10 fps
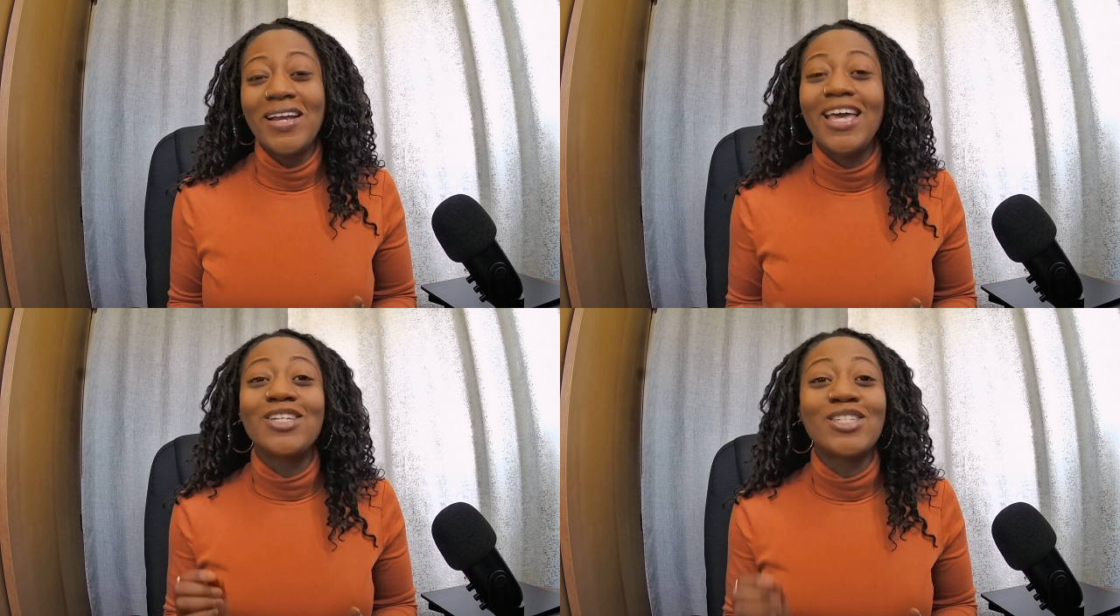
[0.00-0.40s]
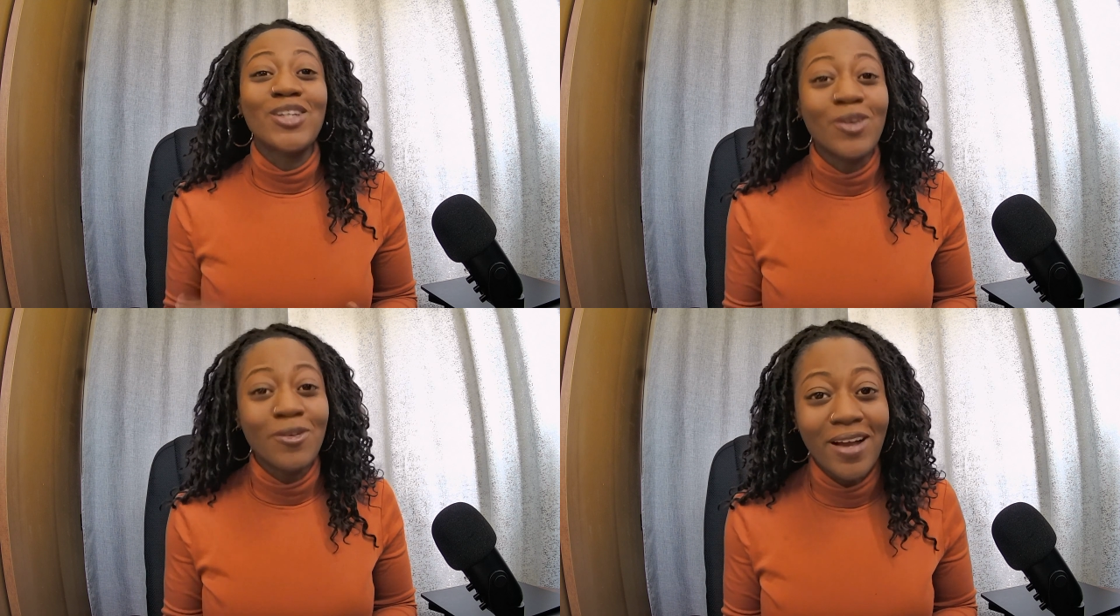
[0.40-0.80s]
and
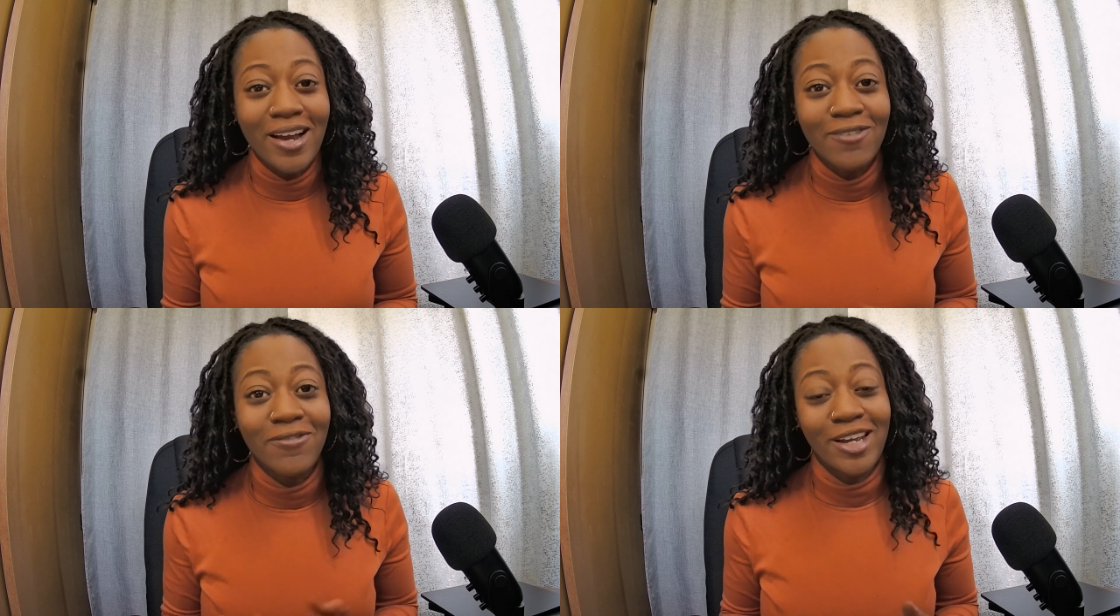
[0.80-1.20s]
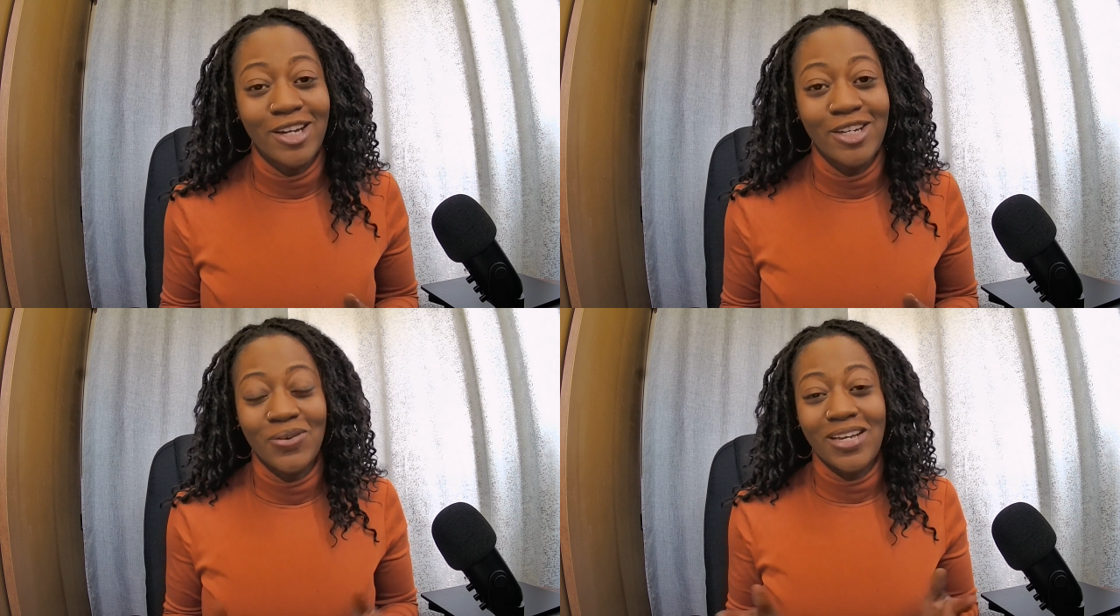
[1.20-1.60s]
certified
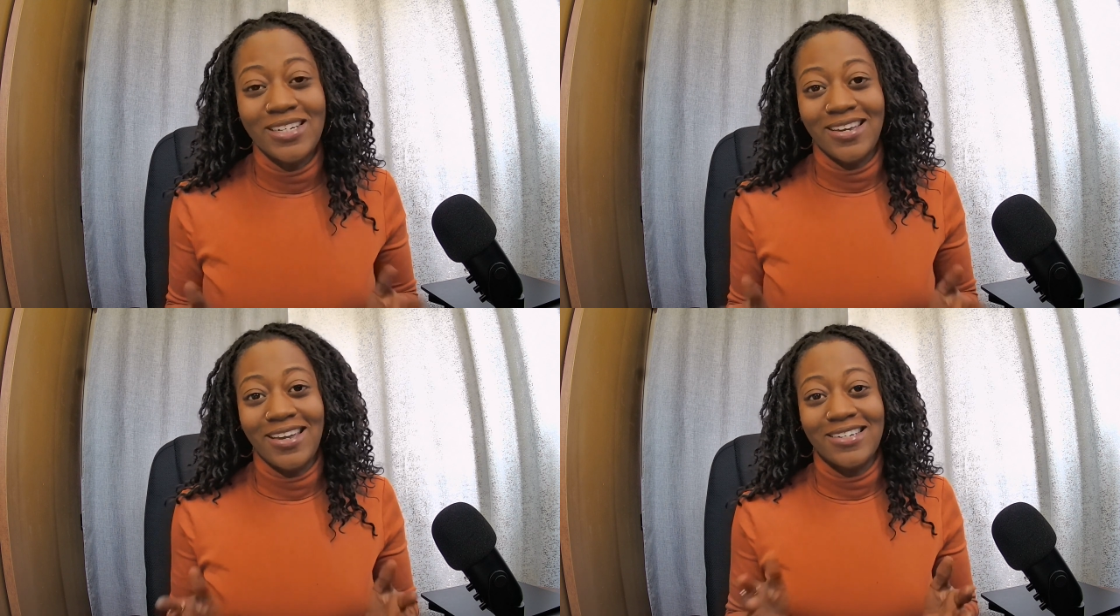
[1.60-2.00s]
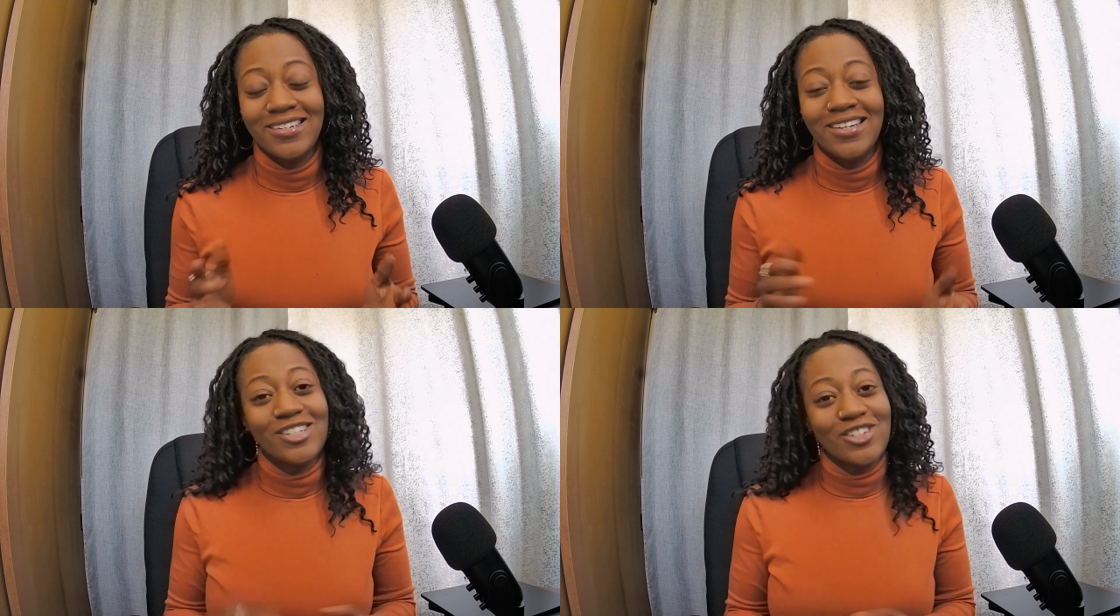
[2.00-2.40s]
financial education
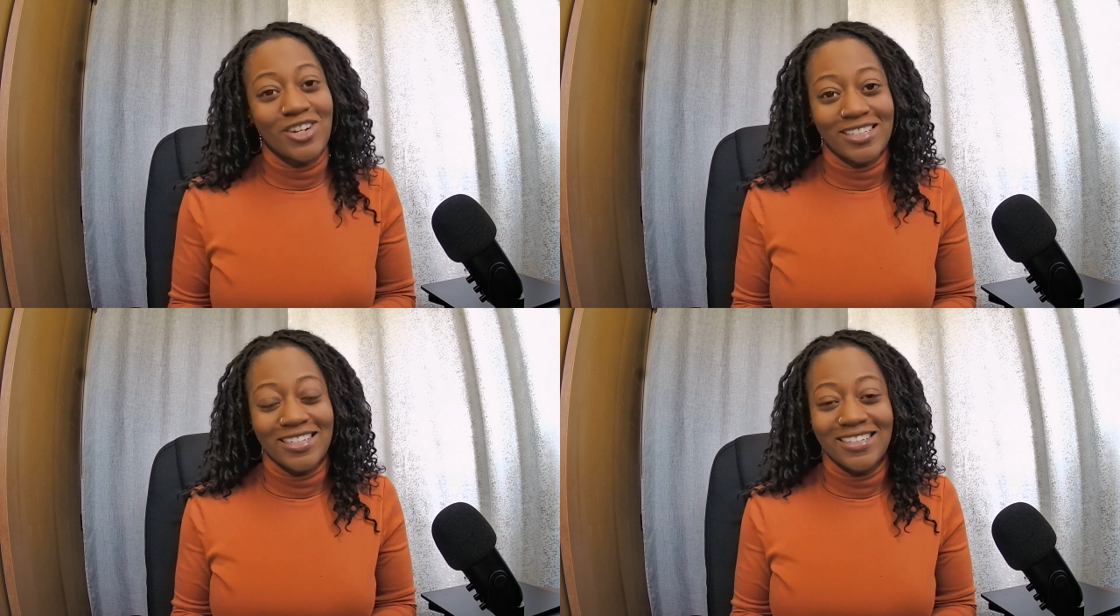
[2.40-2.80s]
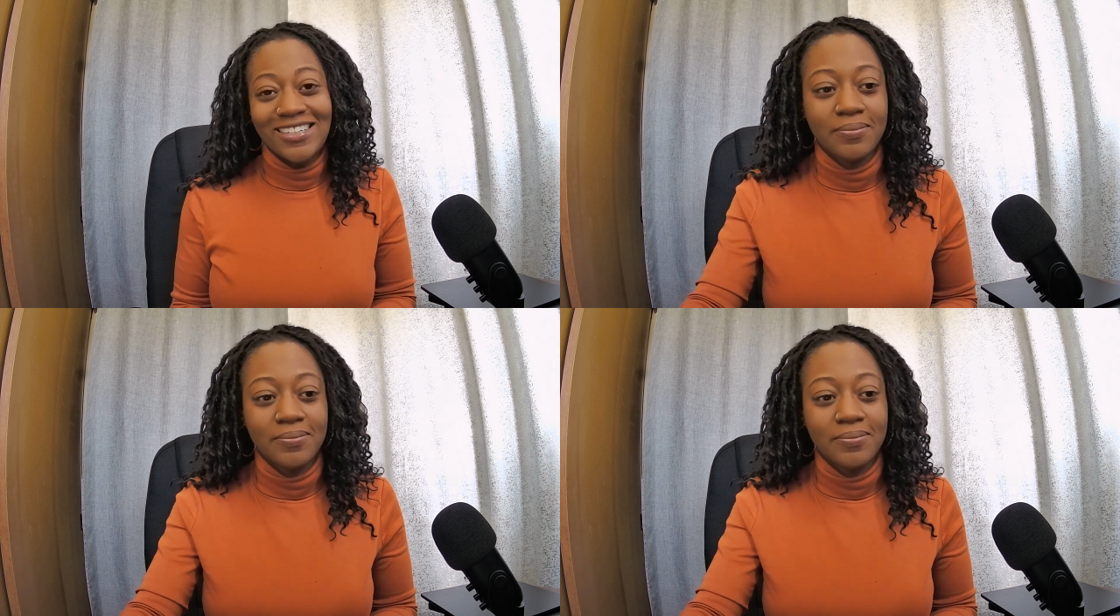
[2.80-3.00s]
instructor.